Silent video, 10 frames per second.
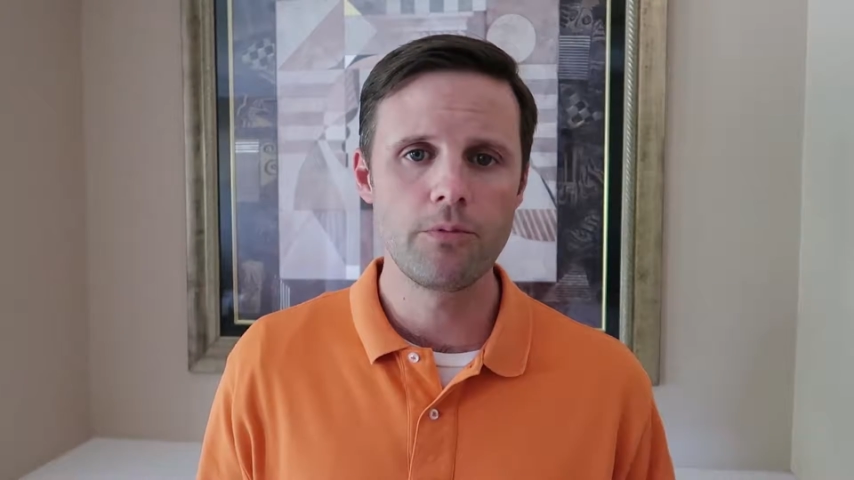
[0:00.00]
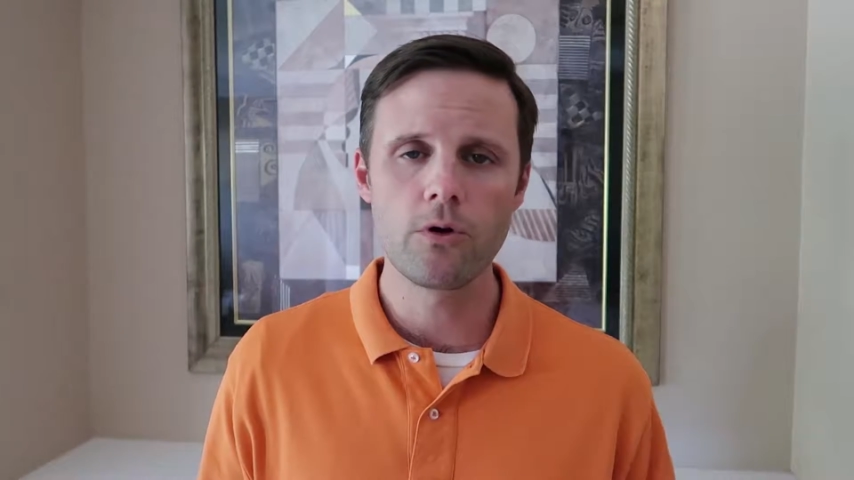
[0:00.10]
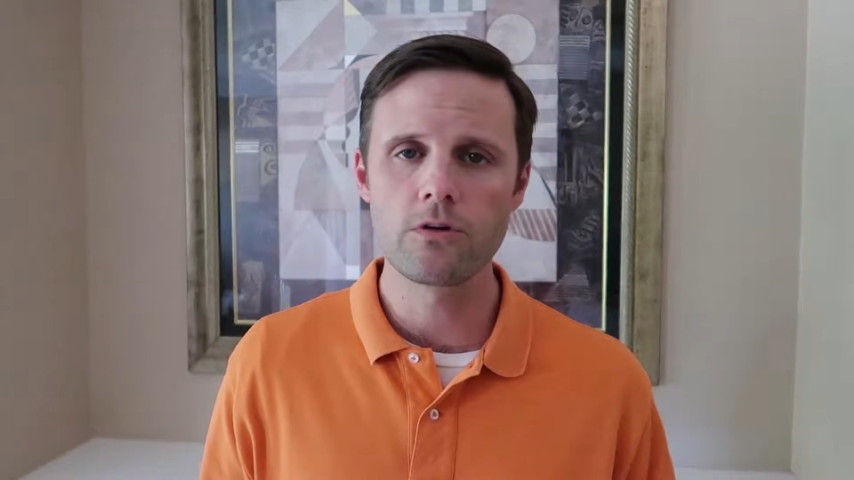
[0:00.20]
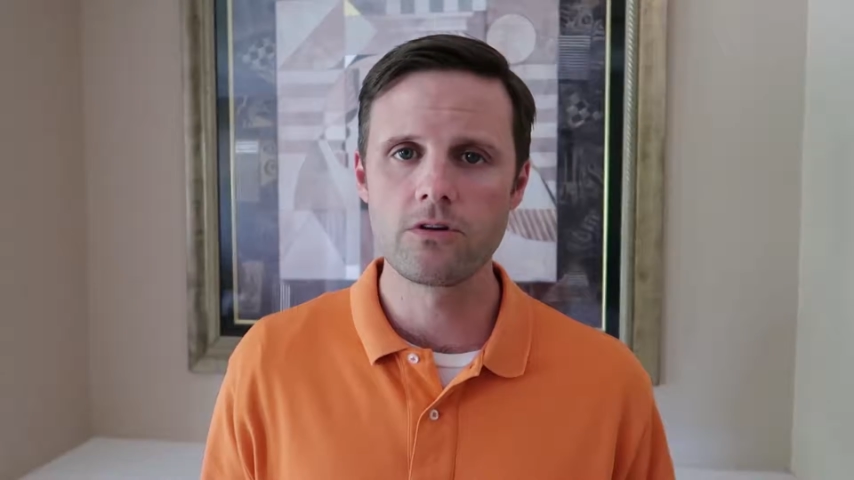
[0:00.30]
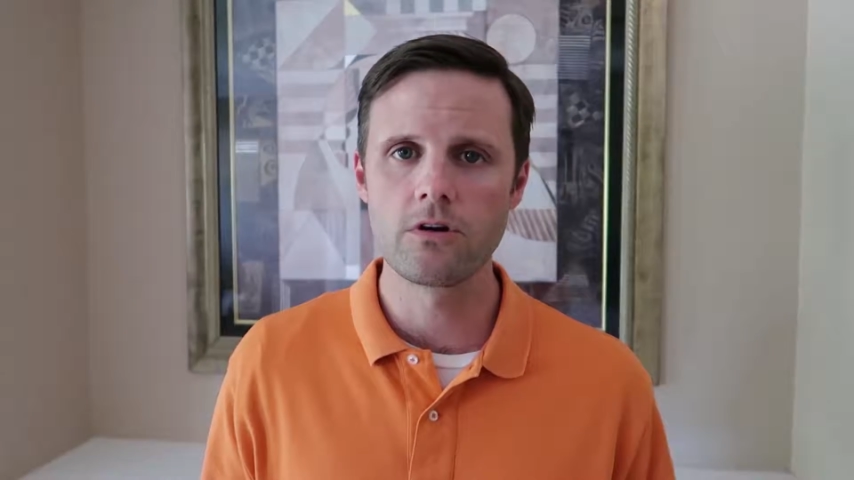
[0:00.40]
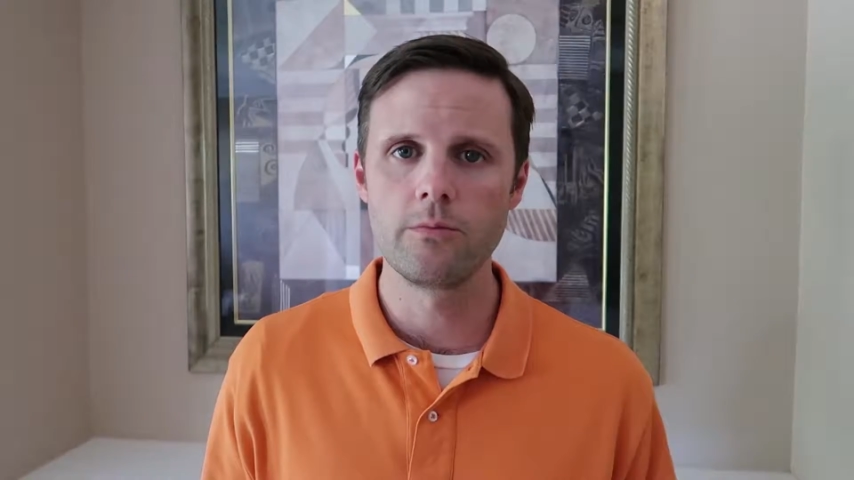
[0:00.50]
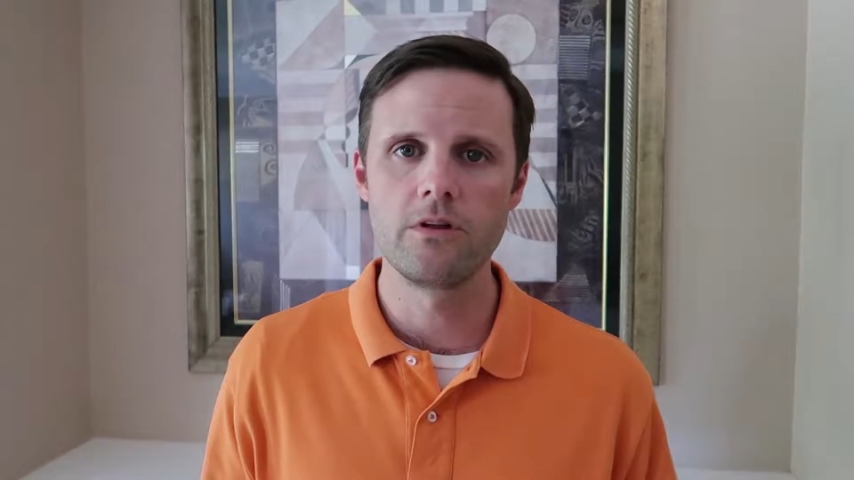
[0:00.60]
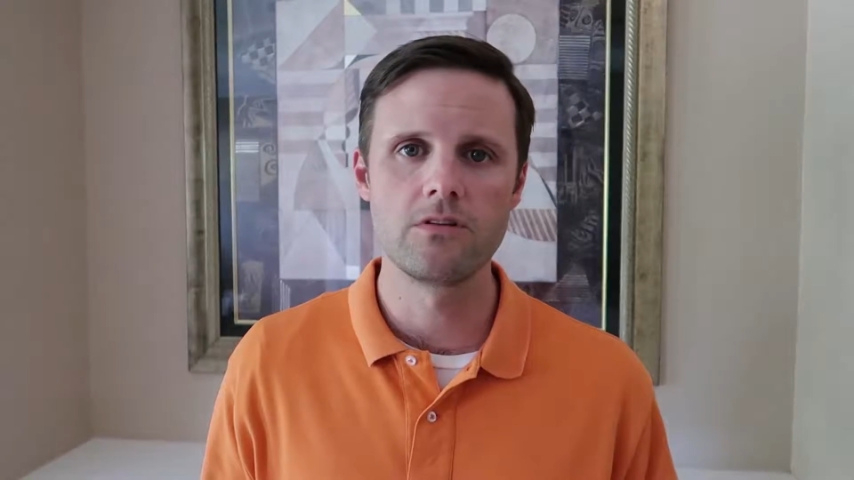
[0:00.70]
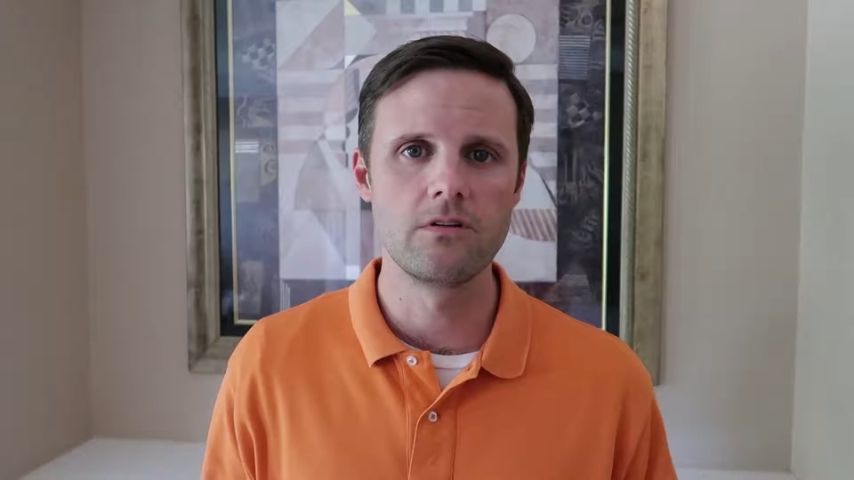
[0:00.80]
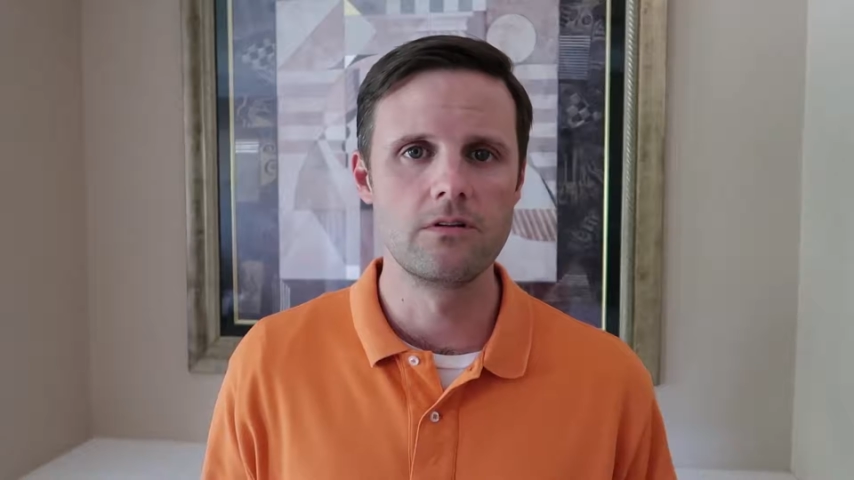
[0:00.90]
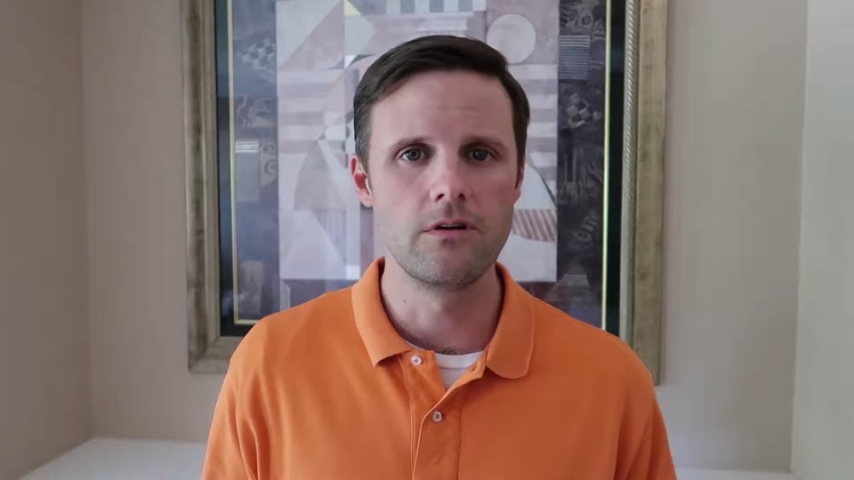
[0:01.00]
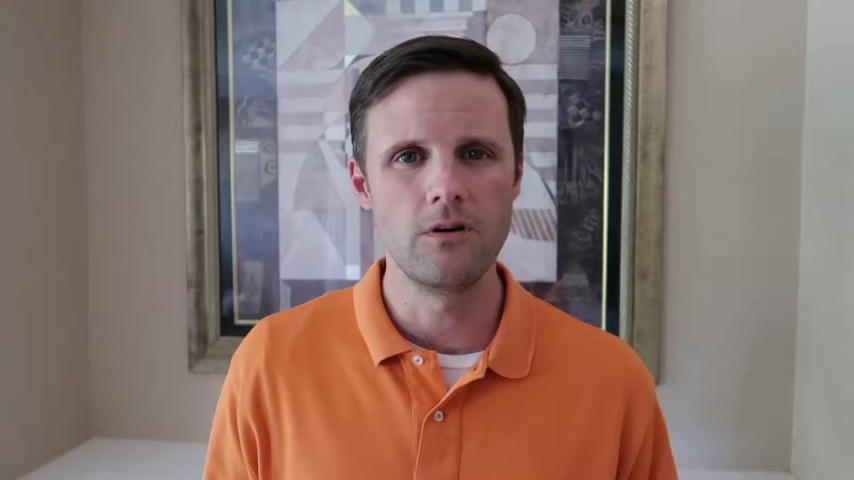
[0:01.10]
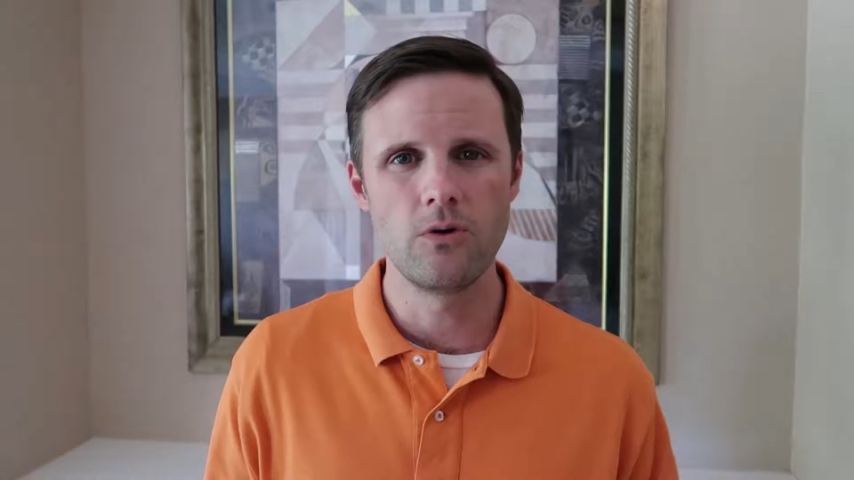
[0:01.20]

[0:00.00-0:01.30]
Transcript: poker tournaments and